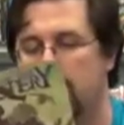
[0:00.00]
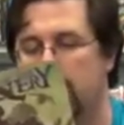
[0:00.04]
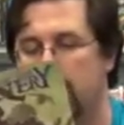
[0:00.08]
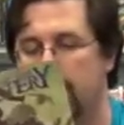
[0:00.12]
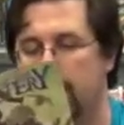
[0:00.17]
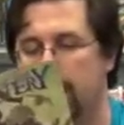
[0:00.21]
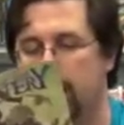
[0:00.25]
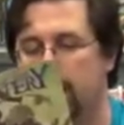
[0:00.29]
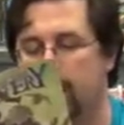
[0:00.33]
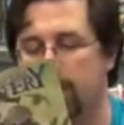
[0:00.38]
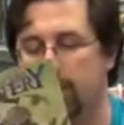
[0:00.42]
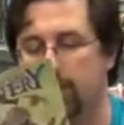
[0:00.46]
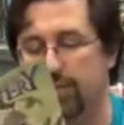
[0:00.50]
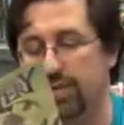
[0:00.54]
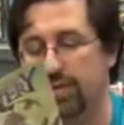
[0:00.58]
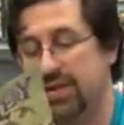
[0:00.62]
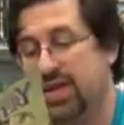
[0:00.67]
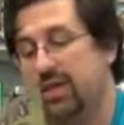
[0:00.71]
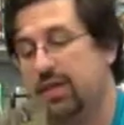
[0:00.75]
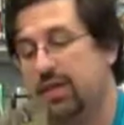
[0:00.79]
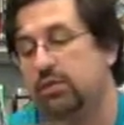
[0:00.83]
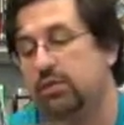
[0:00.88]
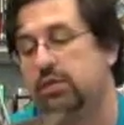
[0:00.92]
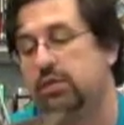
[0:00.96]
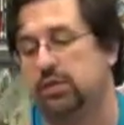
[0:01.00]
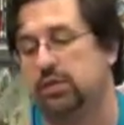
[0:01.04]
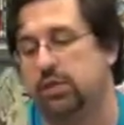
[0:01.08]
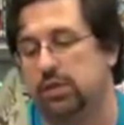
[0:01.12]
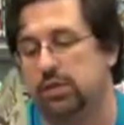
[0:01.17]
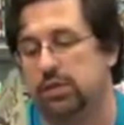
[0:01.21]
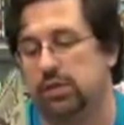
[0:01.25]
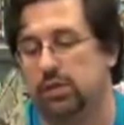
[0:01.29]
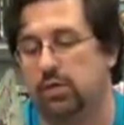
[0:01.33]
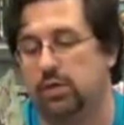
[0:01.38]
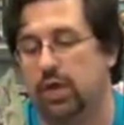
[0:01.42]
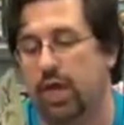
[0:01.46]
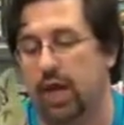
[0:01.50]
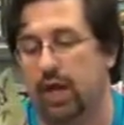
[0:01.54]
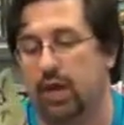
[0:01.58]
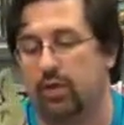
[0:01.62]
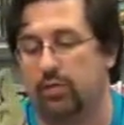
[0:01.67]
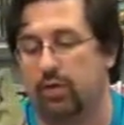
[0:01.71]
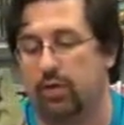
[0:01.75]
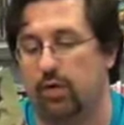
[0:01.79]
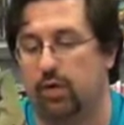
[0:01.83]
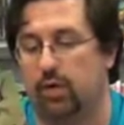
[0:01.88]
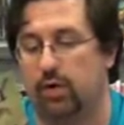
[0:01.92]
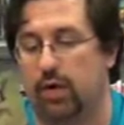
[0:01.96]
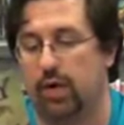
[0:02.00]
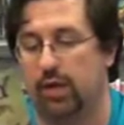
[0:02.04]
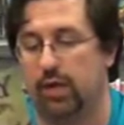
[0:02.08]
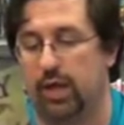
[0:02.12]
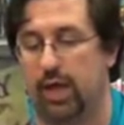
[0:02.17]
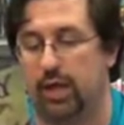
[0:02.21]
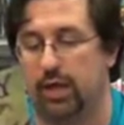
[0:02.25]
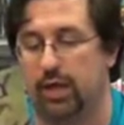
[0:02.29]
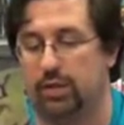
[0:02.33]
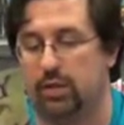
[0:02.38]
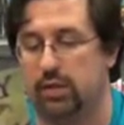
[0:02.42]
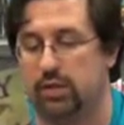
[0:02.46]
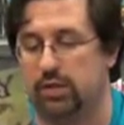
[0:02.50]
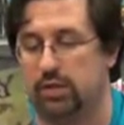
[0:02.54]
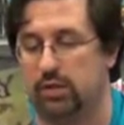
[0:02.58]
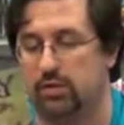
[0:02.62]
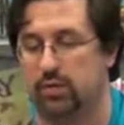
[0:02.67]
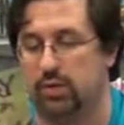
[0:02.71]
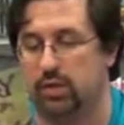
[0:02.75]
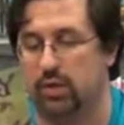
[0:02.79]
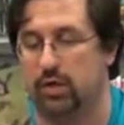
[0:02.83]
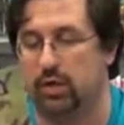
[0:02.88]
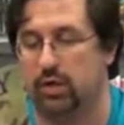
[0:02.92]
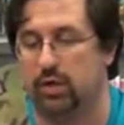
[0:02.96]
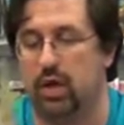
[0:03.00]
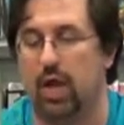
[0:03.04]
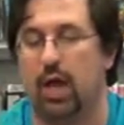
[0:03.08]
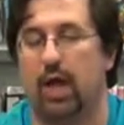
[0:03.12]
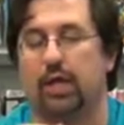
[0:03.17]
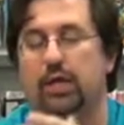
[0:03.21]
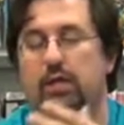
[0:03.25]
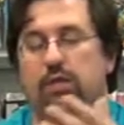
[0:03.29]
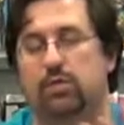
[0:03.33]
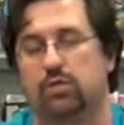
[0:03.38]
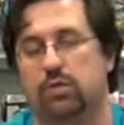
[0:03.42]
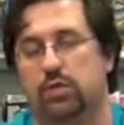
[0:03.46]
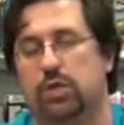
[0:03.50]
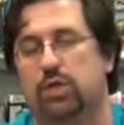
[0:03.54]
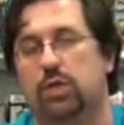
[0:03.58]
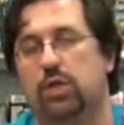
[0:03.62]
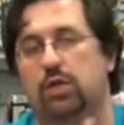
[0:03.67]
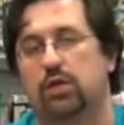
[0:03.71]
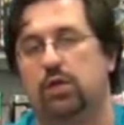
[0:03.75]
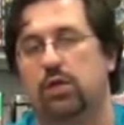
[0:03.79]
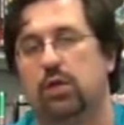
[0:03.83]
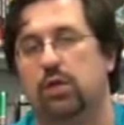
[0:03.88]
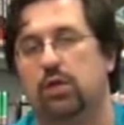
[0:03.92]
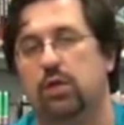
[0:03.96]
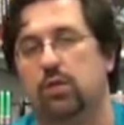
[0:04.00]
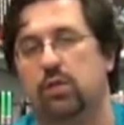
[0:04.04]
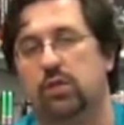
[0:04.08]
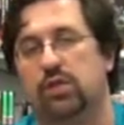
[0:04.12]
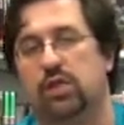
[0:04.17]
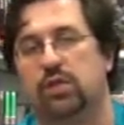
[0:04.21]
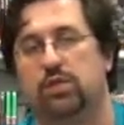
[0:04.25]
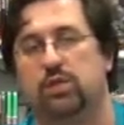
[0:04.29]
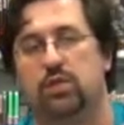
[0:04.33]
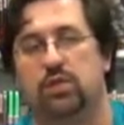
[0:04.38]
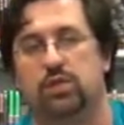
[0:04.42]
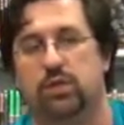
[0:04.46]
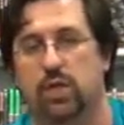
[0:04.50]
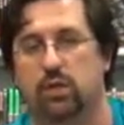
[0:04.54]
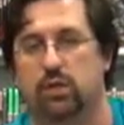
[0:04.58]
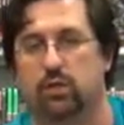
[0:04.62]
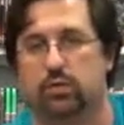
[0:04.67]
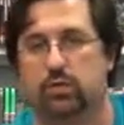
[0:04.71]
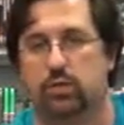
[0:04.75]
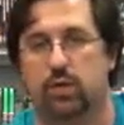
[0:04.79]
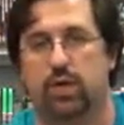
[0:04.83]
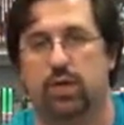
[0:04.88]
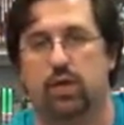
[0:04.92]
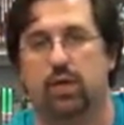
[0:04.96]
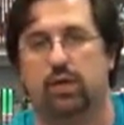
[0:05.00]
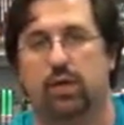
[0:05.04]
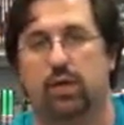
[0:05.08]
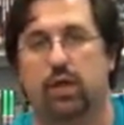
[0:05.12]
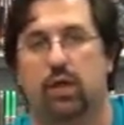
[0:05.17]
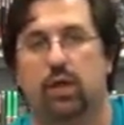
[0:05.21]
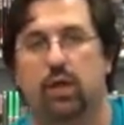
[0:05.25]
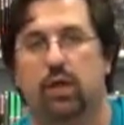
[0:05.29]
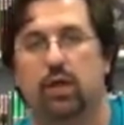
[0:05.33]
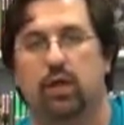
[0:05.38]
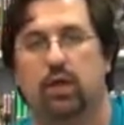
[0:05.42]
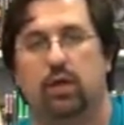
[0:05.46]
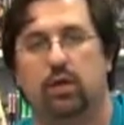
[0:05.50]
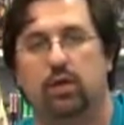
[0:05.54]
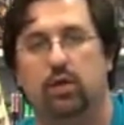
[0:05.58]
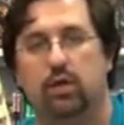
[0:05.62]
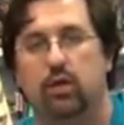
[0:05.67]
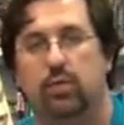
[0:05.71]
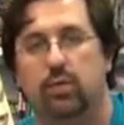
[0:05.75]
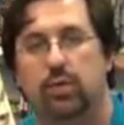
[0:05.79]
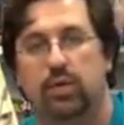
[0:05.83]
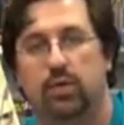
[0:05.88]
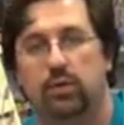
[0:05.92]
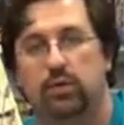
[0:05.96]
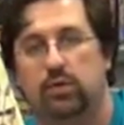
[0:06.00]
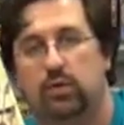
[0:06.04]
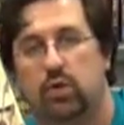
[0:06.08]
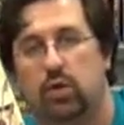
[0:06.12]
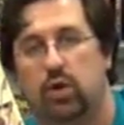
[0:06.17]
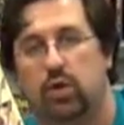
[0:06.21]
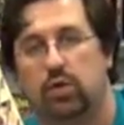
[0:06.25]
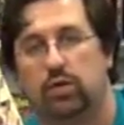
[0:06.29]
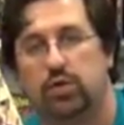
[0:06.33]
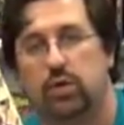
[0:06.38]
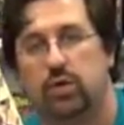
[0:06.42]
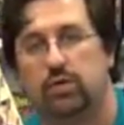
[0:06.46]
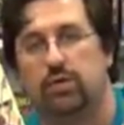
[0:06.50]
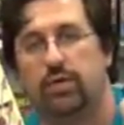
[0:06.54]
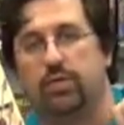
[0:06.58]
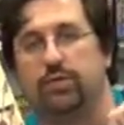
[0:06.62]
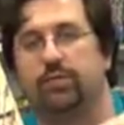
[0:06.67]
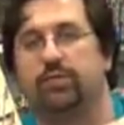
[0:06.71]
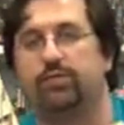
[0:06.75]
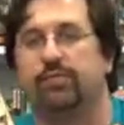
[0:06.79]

But yeah, this is okay. If you're already liking this, it's really good. I continued with this because I was reading the New Mutants crossover,